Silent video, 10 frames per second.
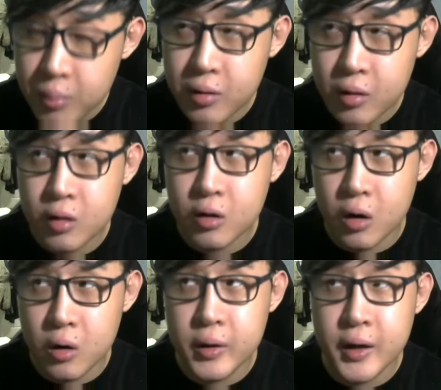
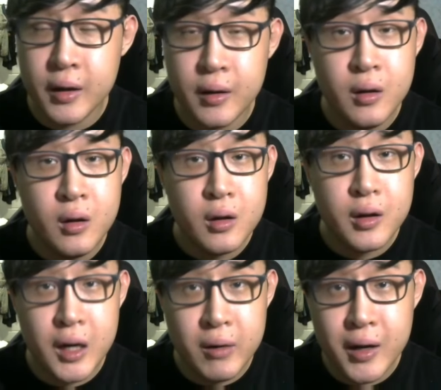scoring
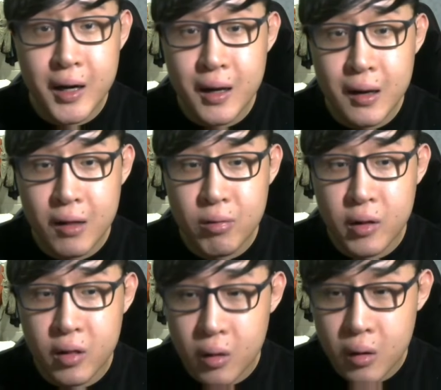carry card as we
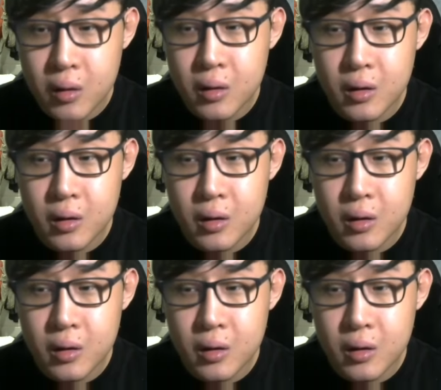saw,